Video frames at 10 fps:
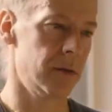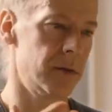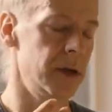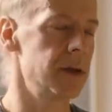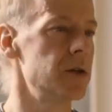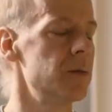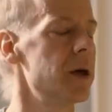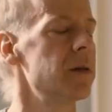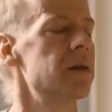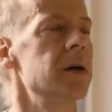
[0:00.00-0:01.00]
things you
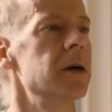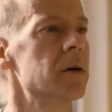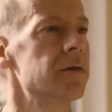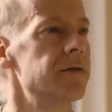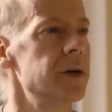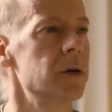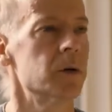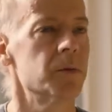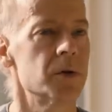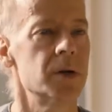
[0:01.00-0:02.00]
might think or
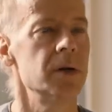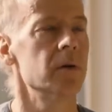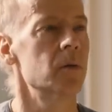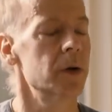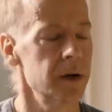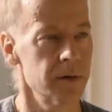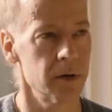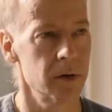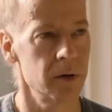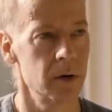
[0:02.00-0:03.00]
feel or perceive or
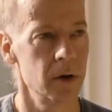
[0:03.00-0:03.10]
whatever.